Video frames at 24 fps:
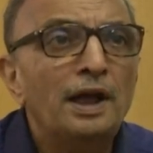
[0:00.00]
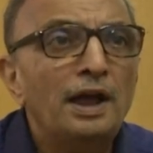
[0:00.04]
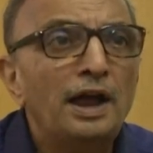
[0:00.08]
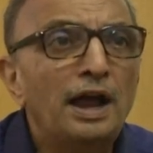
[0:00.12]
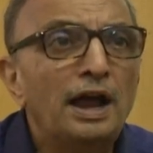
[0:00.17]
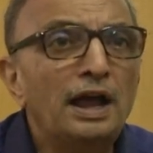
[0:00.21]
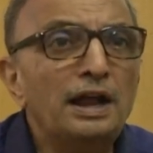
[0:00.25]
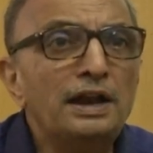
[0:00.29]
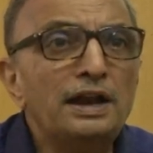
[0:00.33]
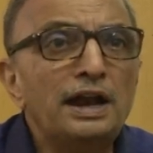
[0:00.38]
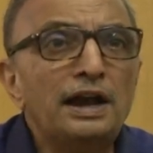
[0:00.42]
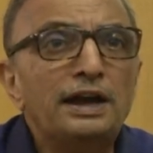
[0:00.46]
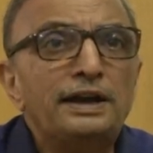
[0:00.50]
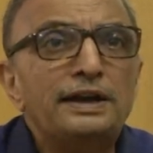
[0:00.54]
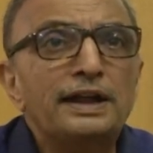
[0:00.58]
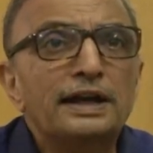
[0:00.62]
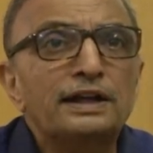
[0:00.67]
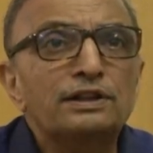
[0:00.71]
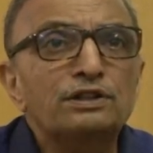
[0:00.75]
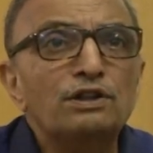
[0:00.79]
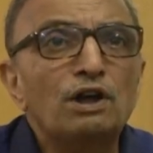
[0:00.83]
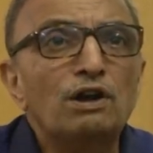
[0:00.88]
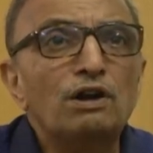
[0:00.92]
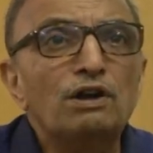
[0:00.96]
any
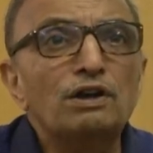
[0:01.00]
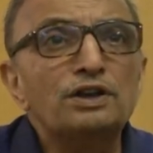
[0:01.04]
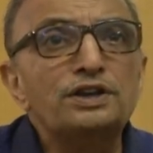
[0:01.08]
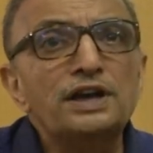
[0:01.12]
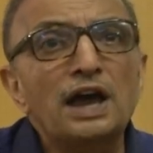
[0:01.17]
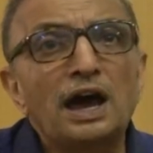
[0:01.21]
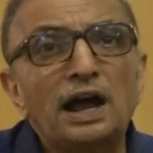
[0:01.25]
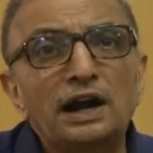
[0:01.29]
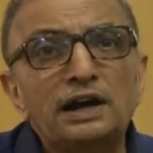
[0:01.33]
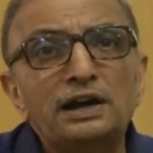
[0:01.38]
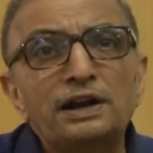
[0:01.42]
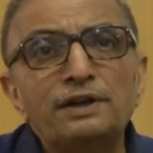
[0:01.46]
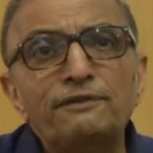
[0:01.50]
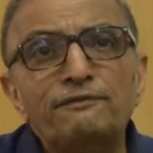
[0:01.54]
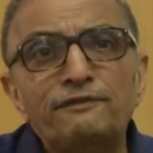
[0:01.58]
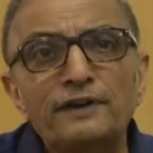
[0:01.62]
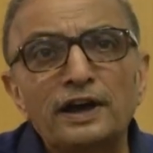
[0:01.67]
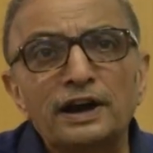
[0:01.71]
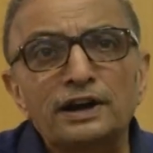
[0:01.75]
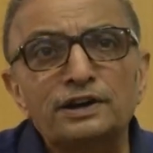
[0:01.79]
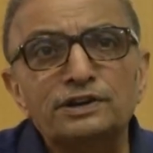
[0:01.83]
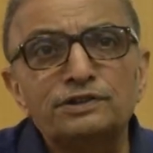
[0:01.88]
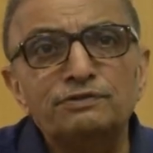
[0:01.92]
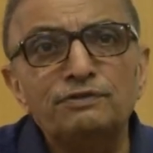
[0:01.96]
technology
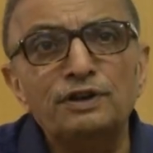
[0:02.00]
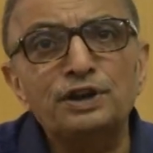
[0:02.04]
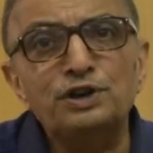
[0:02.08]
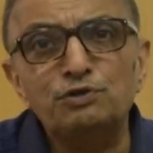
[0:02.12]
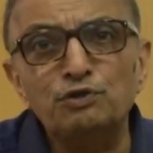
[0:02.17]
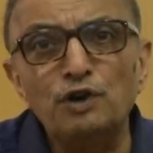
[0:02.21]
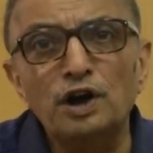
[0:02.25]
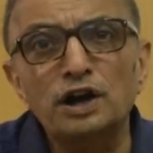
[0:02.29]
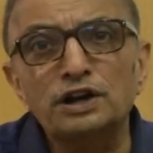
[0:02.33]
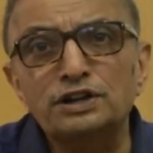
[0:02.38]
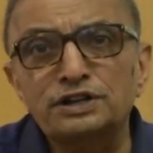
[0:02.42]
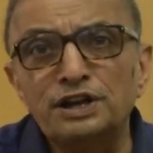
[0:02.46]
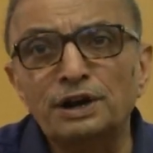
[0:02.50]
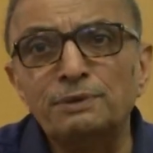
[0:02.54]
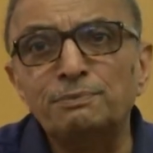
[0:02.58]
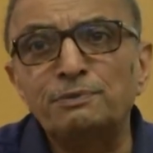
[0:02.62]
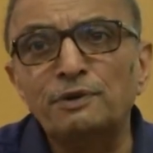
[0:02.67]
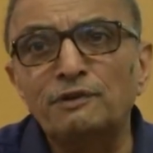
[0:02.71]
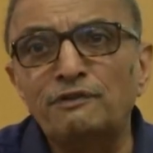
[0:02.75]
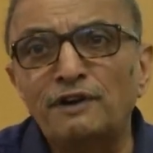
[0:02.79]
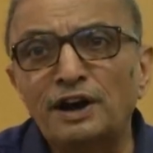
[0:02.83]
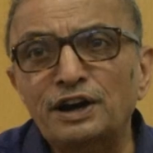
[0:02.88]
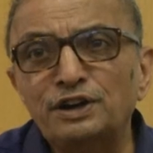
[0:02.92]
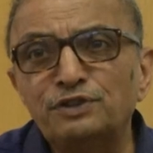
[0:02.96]
artifacts which works and
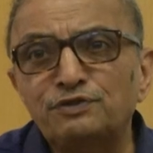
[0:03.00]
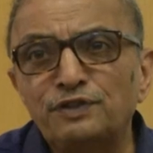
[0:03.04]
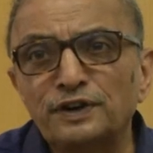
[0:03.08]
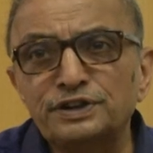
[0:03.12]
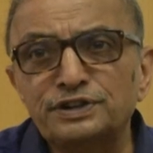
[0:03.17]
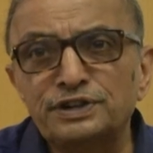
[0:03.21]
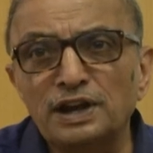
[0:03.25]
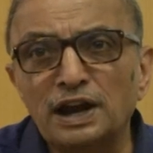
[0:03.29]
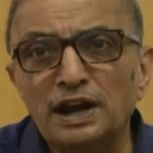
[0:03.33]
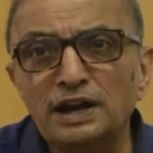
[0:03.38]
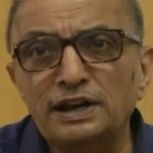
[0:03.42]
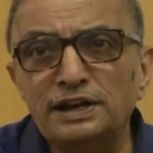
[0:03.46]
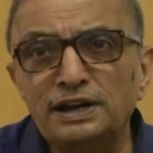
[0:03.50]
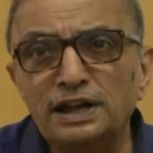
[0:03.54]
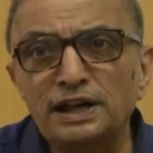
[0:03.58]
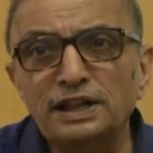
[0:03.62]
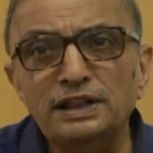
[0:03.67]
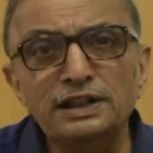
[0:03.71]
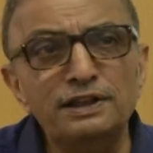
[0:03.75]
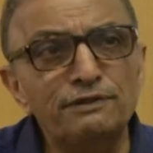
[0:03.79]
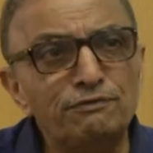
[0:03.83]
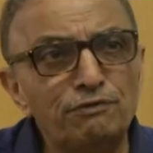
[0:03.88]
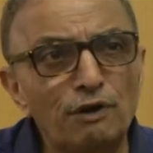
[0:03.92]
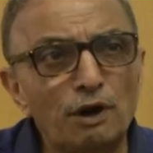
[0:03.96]
provides functionality
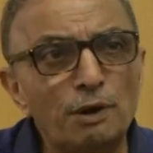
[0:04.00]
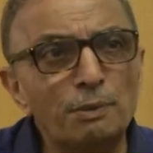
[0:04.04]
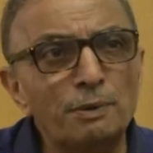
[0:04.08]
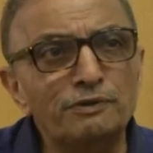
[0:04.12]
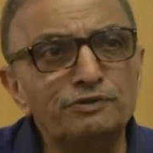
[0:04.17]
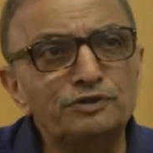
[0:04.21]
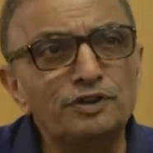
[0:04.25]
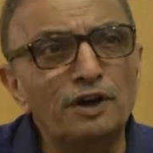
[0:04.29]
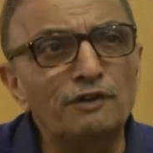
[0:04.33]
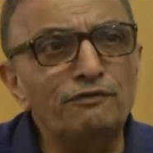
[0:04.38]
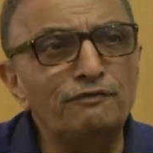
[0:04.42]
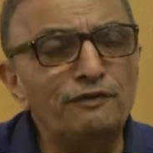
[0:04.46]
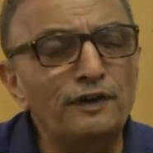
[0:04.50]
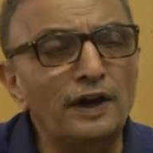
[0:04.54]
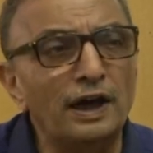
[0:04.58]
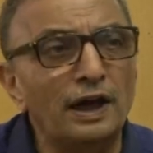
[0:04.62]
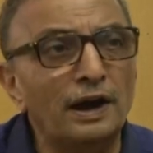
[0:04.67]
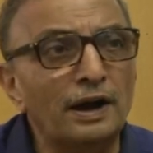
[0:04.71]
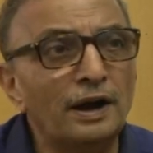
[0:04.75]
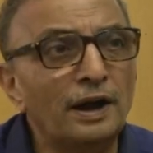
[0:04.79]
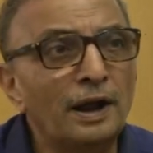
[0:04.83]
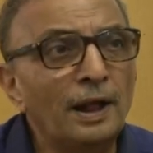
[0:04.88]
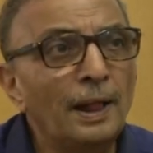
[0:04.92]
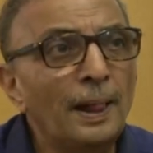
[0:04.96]
in the form of
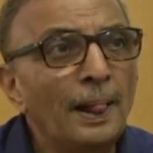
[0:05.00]
software